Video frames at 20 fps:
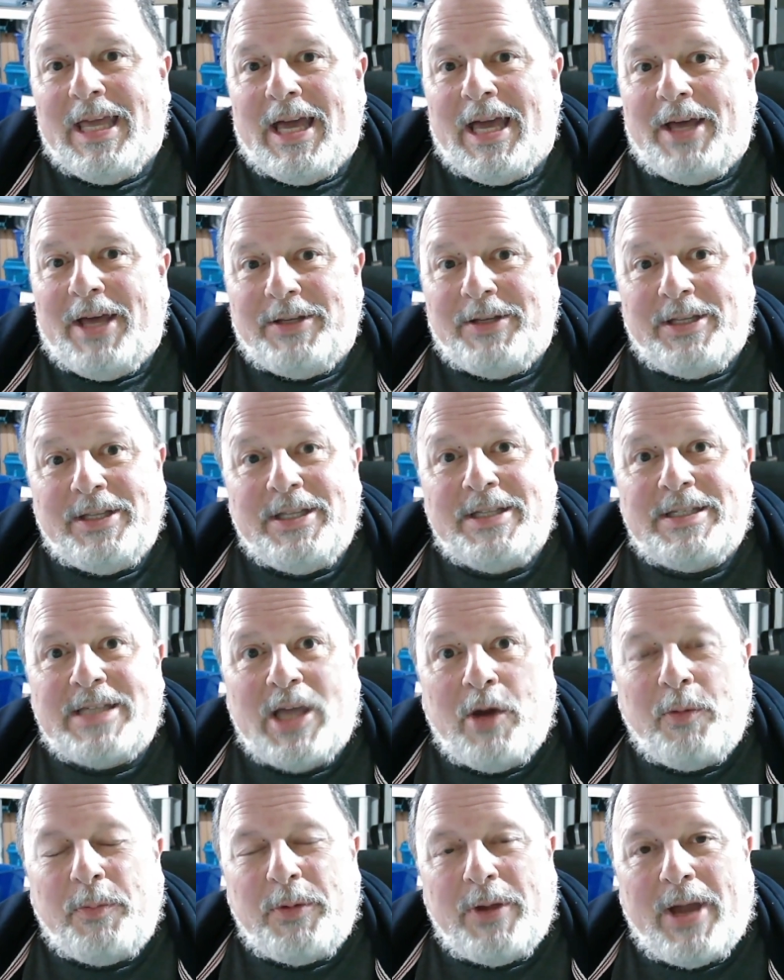Did this
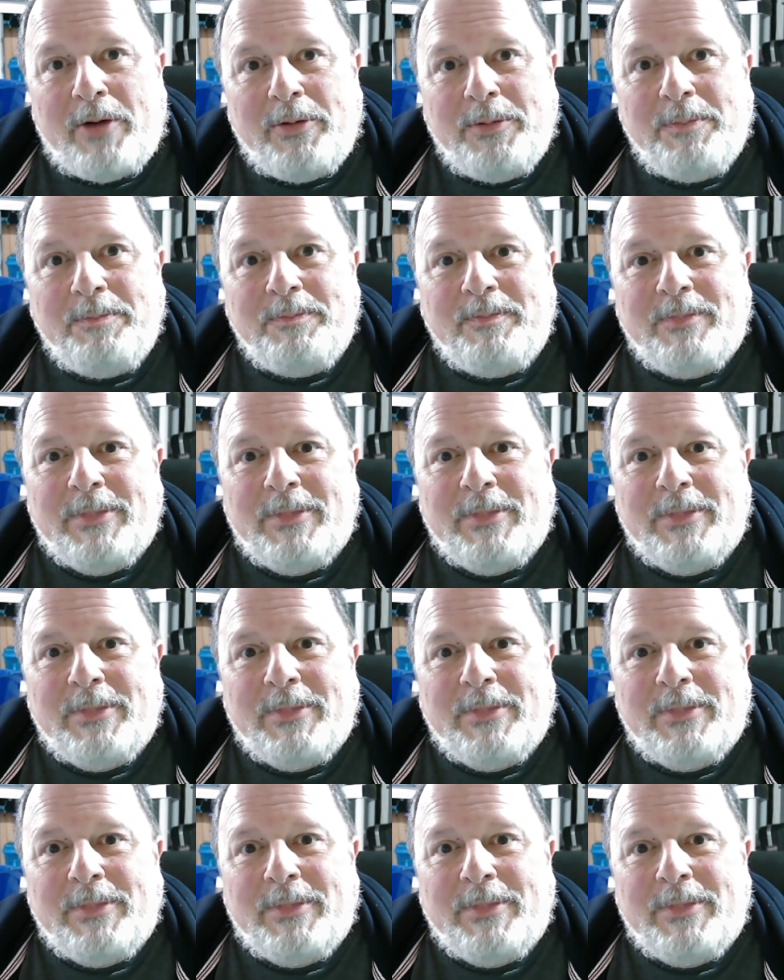help you out?